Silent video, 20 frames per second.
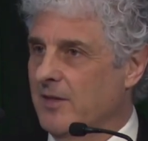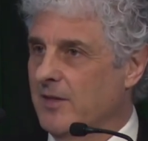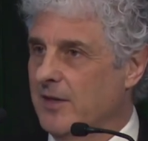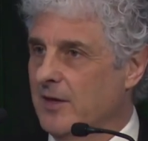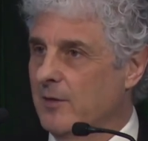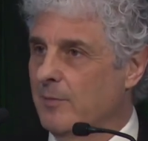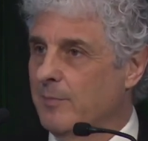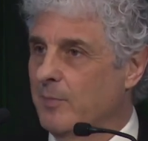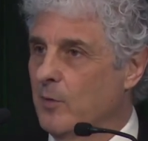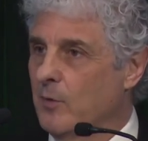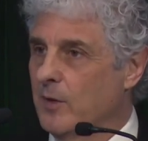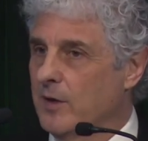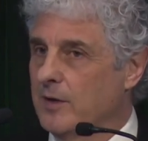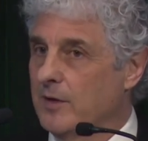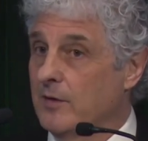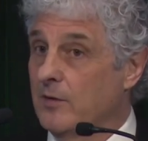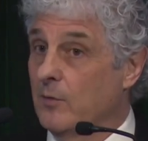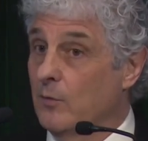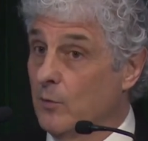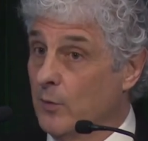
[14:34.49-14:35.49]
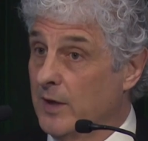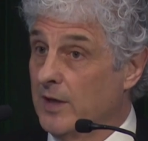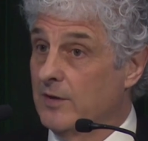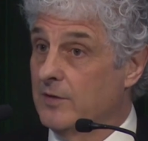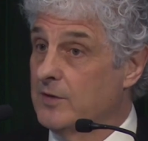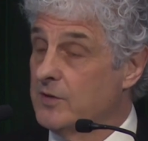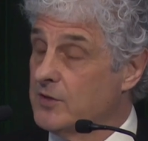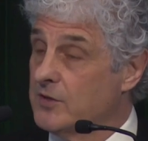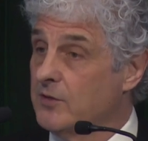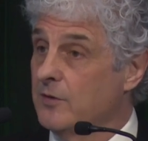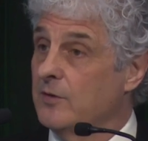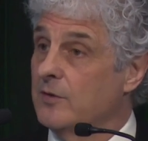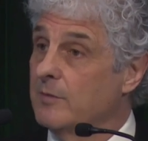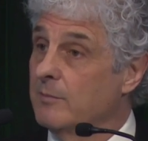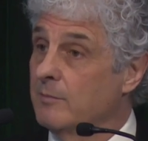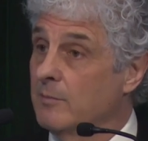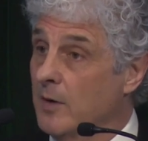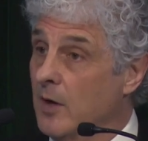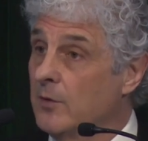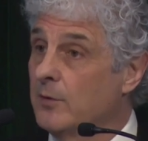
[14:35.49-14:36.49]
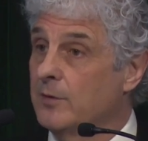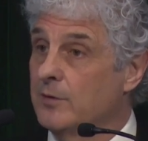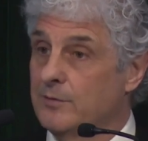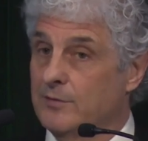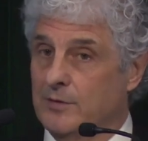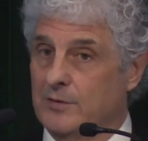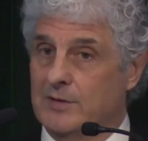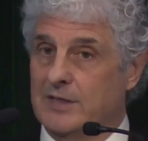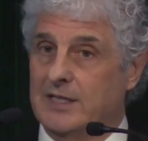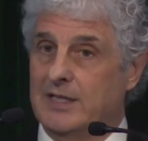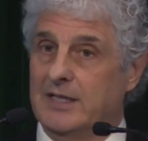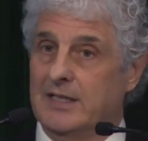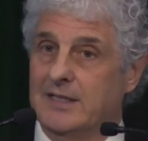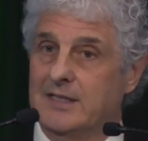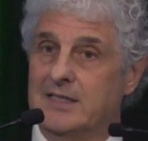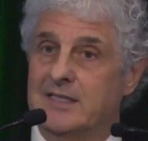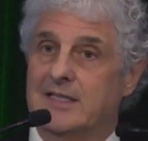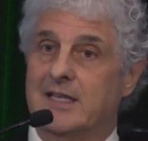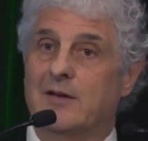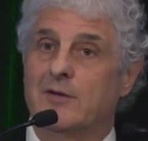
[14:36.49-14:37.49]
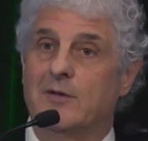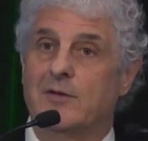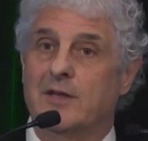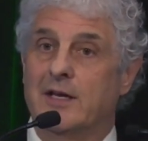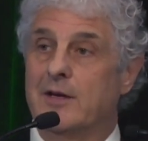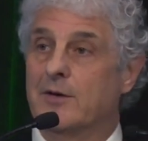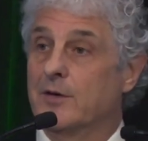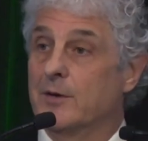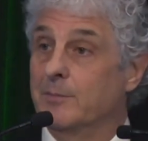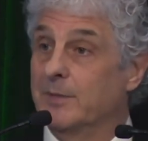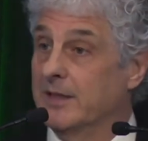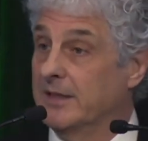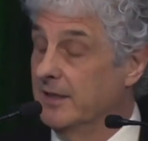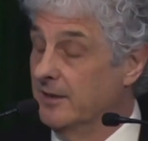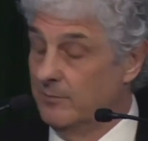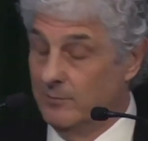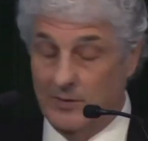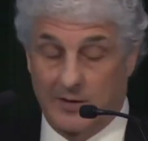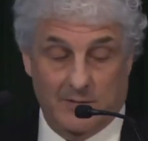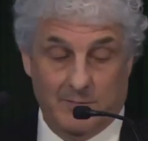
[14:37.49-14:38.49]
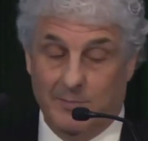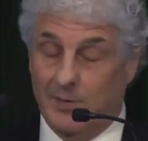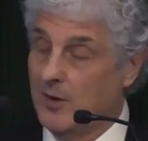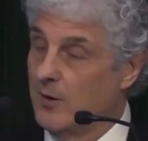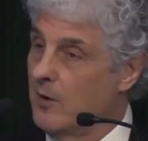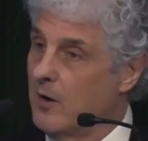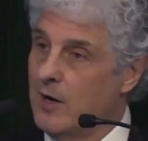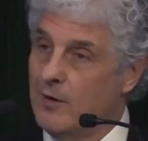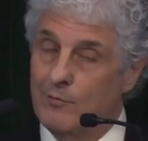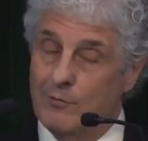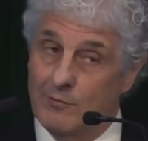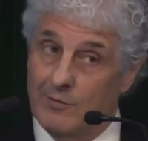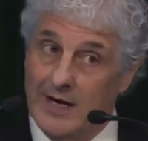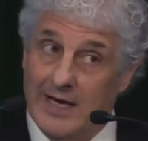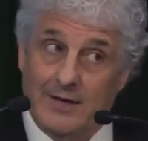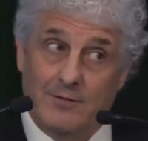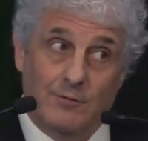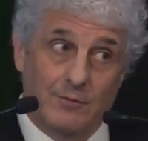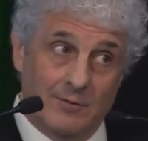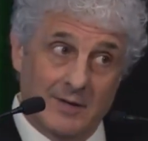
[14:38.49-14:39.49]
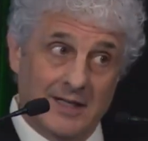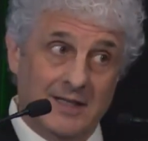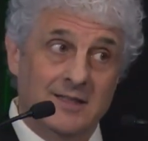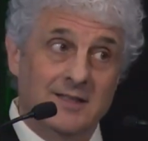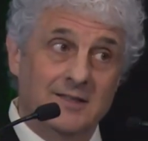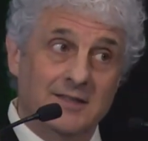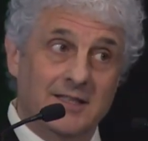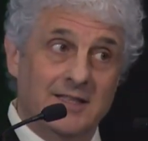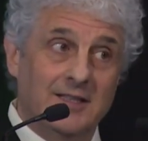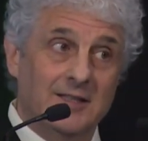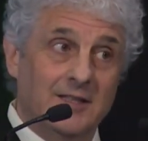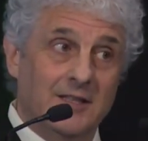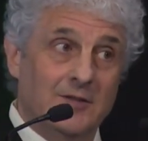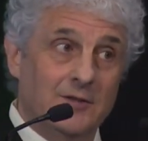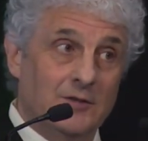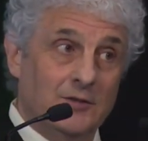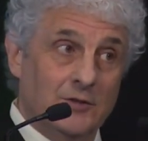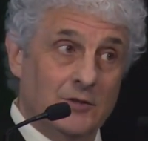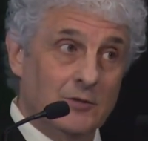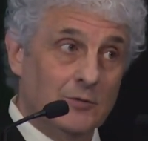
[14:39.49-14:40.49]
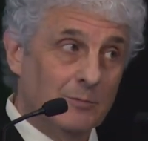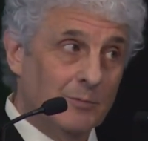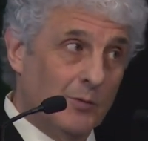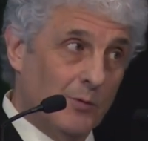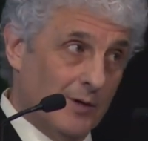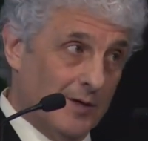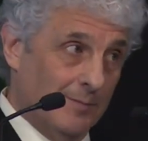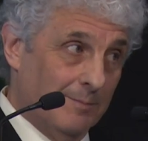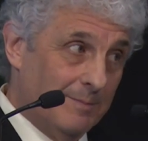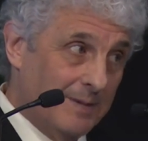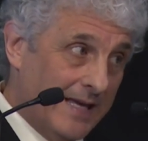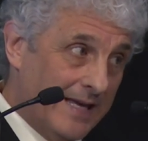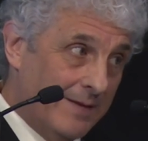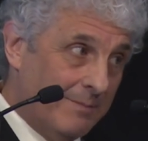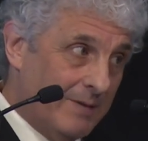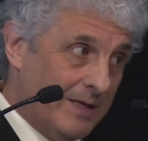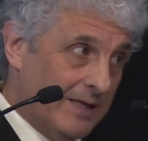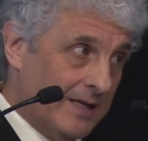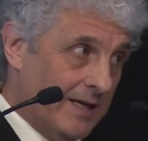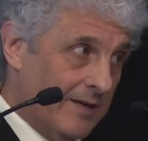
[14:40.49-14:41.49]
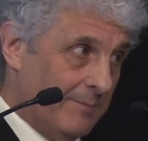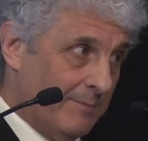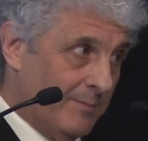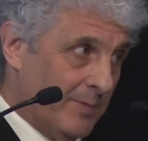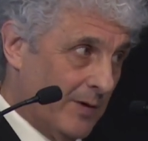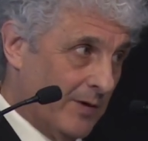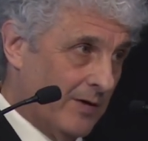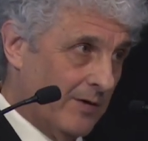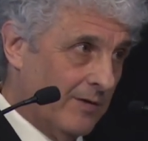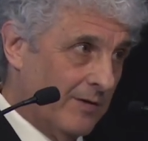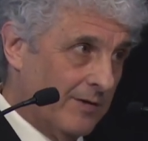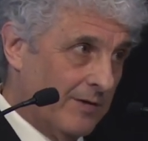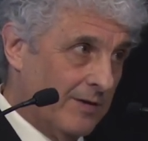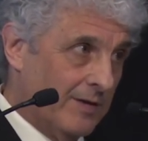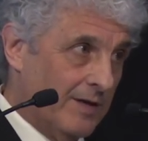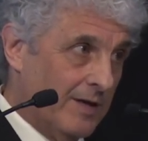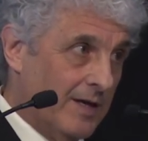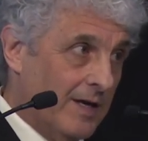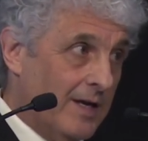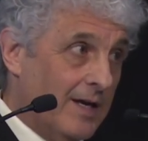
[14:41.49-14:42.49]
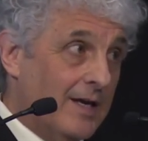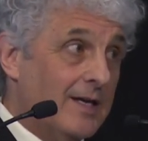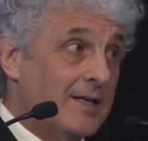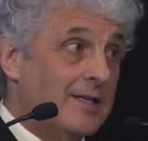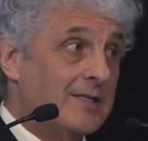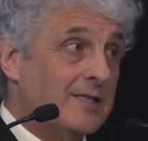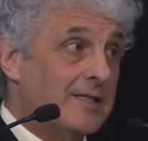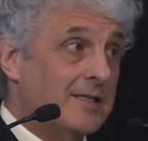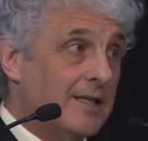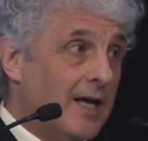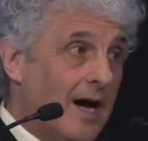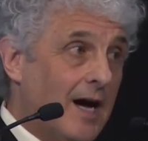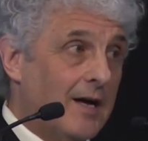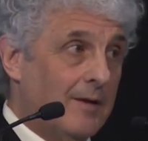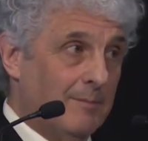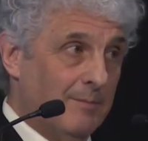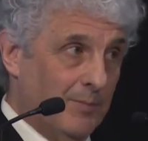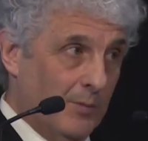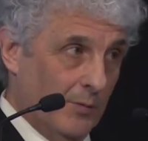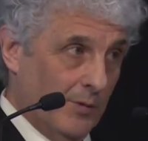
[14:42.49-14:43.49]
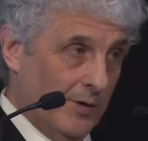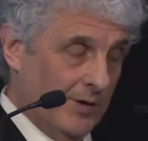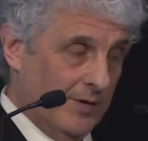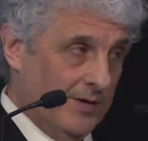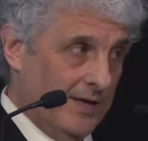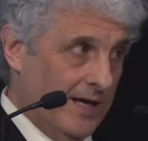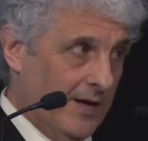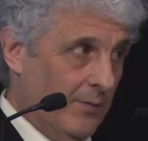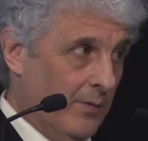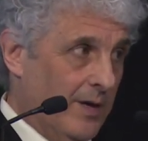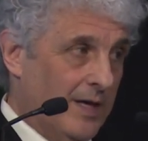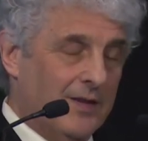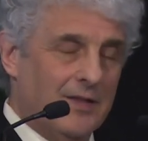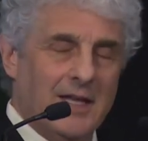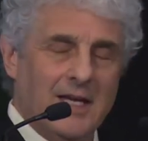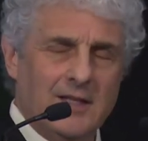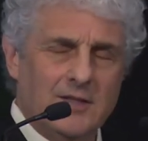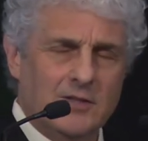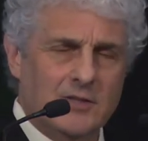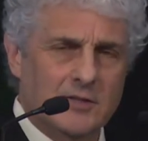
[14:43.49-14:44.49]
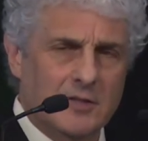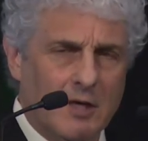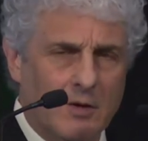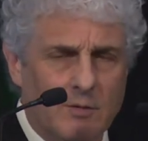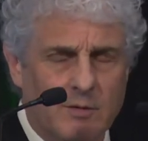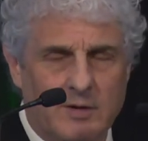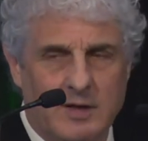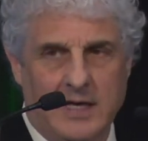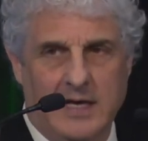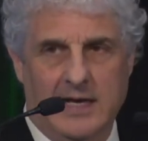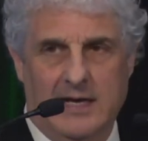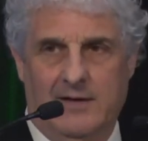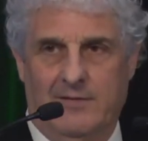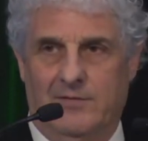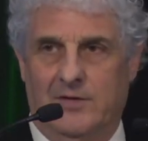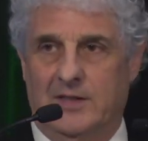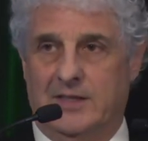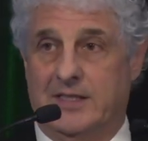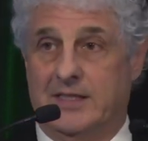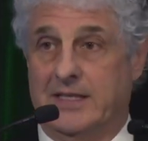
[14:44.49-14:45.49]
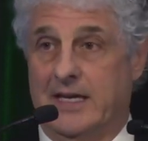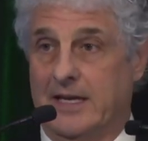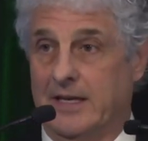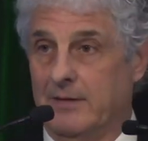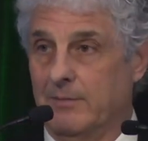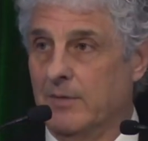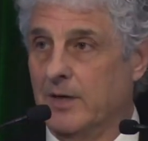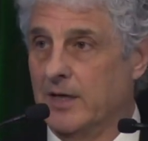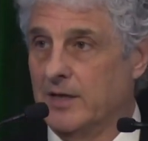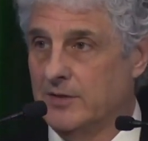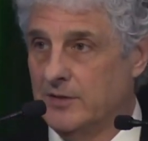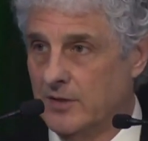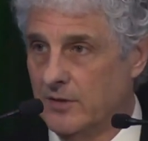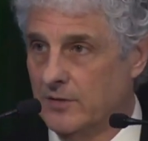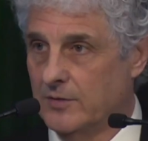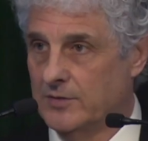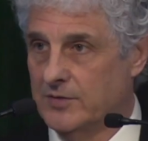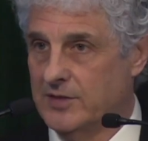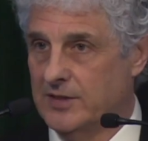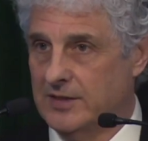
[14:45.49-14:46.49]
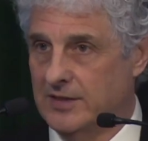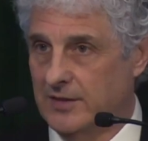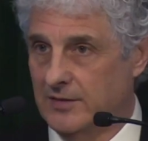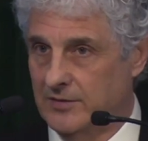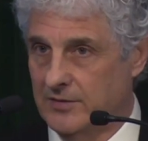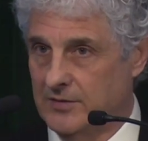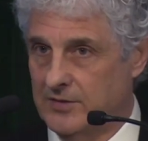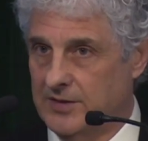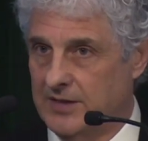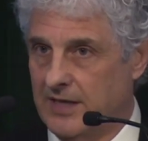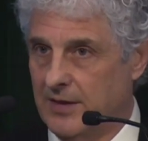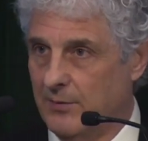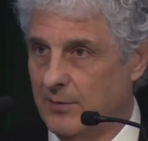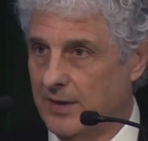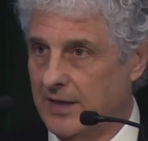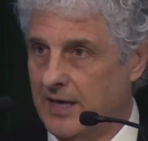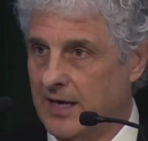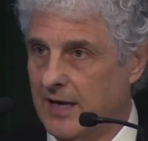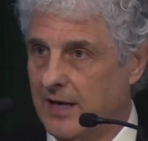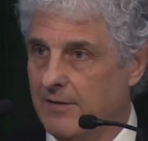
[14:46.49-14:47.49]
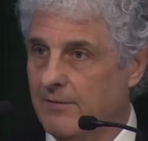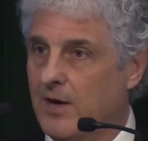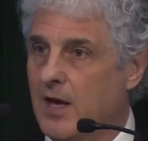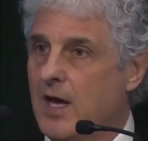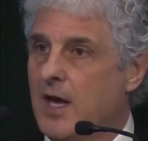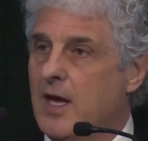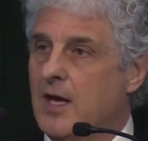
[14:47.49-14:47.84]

They're born with certain motor routines that are there to begin with. But our red, wrinkly little newborn baby at birth is not born that way. They don't have the same adult skills that we have.